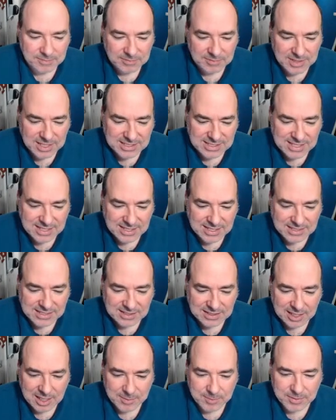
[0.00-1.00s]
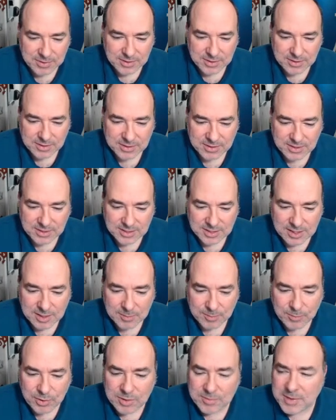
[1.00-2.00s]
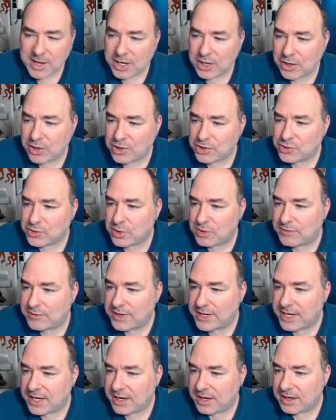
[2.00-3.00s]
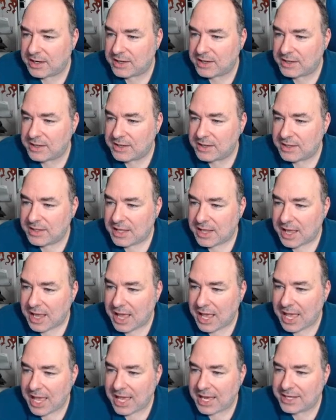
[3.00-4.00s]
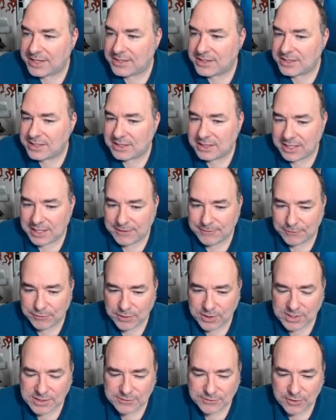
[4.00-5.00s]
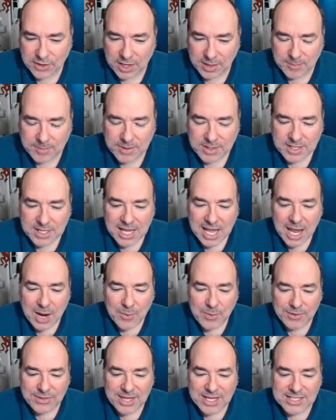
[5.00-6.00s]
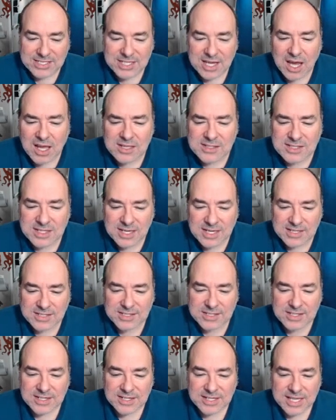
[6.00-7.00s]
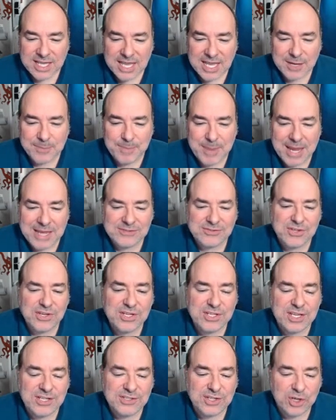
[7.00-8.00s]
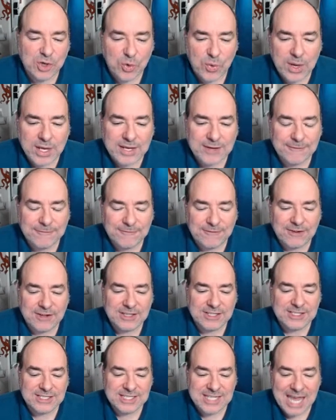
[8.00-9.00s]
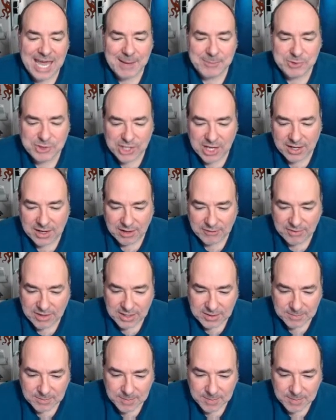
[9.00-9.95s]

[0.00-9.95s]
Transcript: Let's say this clip. Put my cursor over here and click freeze frame. And what that does is it basically does a quick snapshot of it.